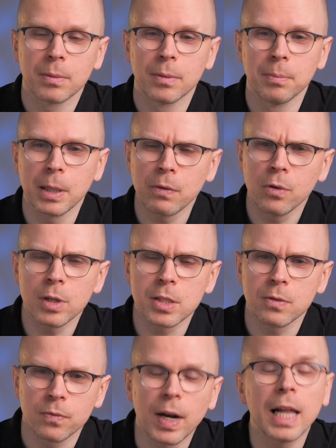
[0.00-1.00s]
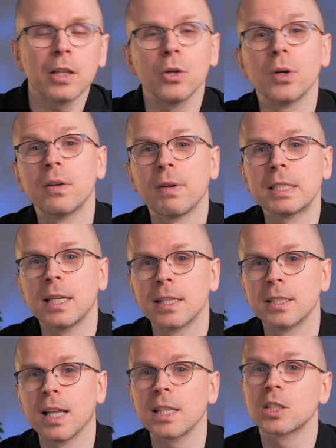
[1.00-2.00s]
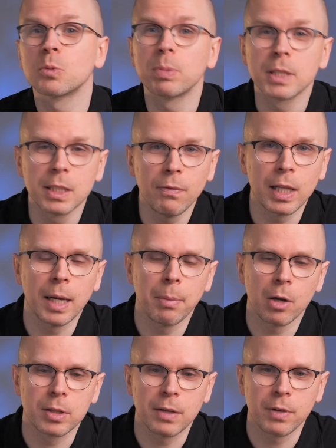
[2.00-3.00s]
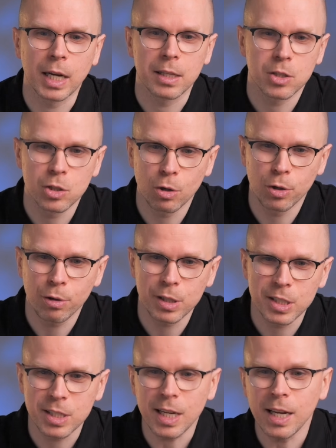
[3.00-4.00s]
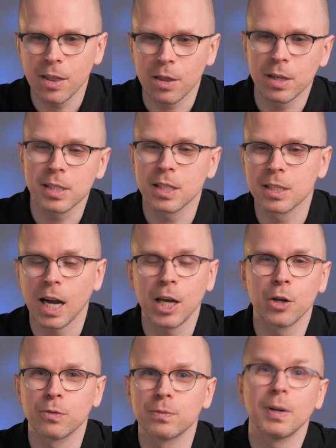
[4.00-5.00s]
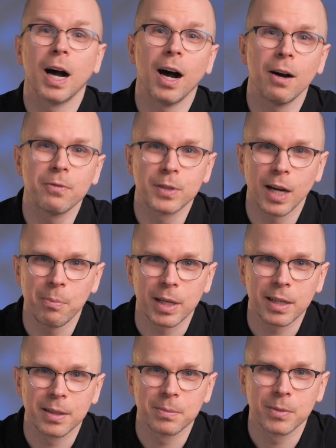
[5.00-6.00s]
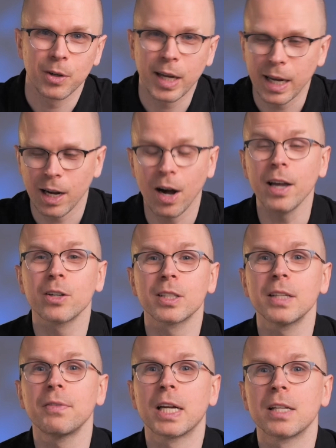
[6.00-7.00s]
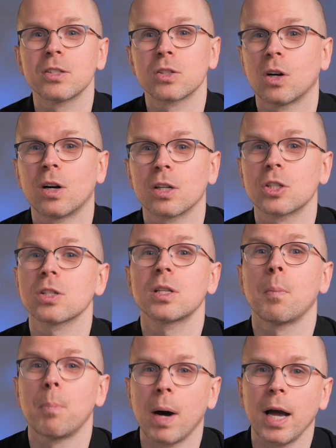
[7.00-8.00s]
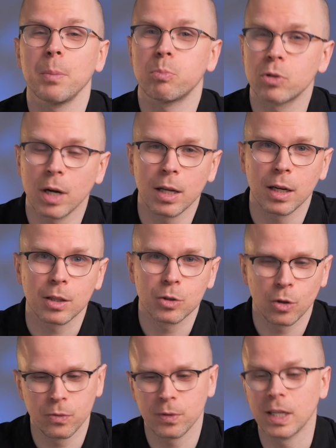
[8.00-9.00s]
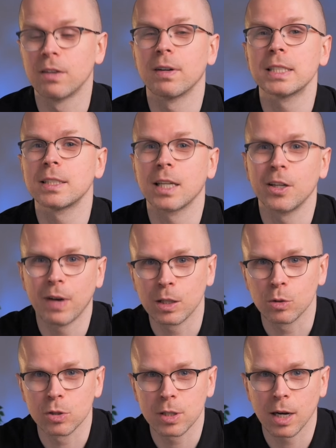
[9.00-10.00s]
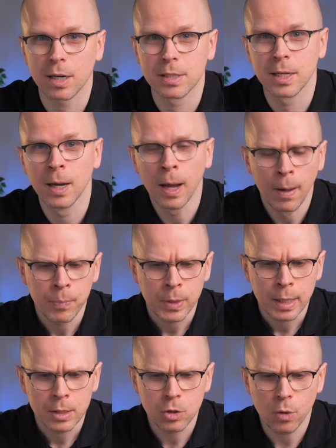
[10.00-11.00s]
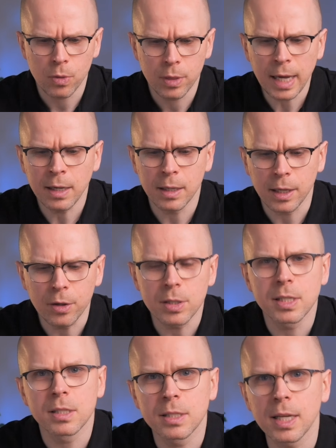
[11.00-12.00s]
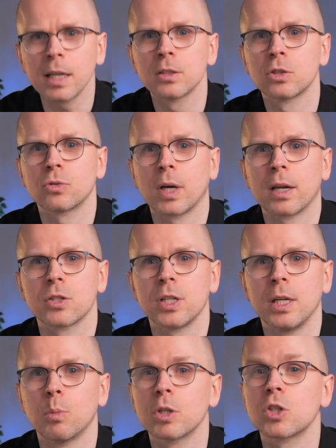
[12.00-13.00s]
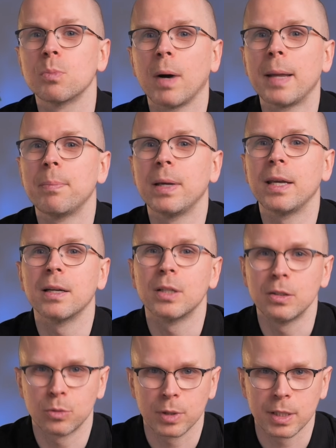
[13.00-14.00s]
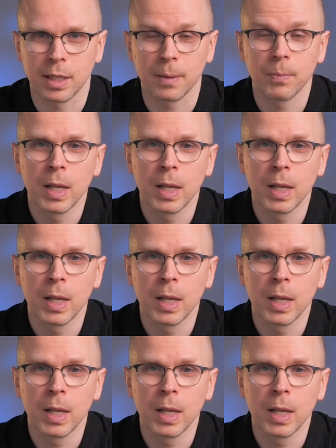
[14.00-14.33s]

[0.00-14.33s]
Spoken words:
But of course, value investing is not specifically about dividends. So you could say that this is kind of off topic, okay? Higher dividends are just a byproduct of investing in value stocks. So then here's a second strategy which might be interesting.